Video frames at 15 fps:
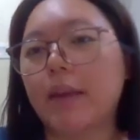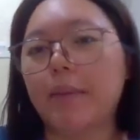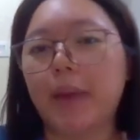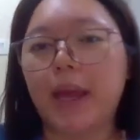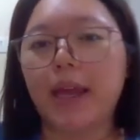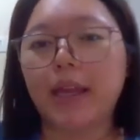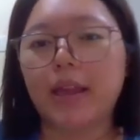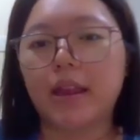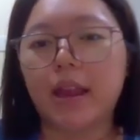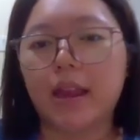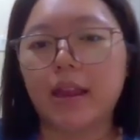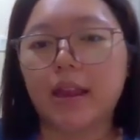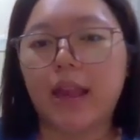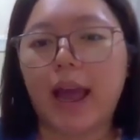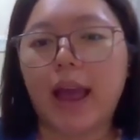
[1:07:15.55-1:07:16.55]
They pay
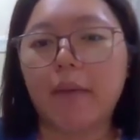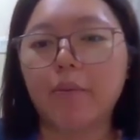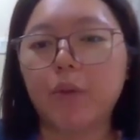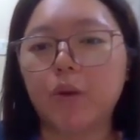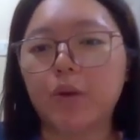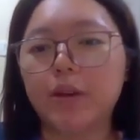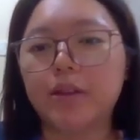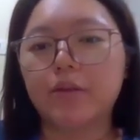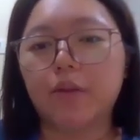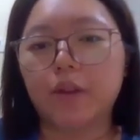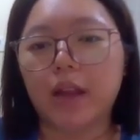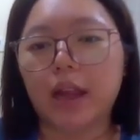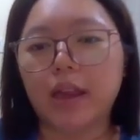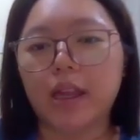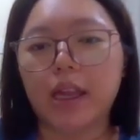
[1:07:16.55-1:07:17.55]
their employees
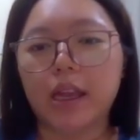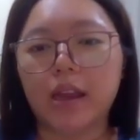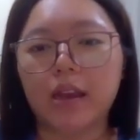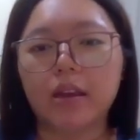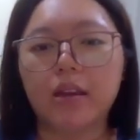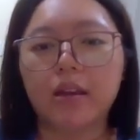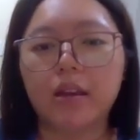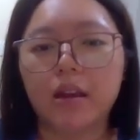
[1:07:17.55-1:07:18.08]
for nothing.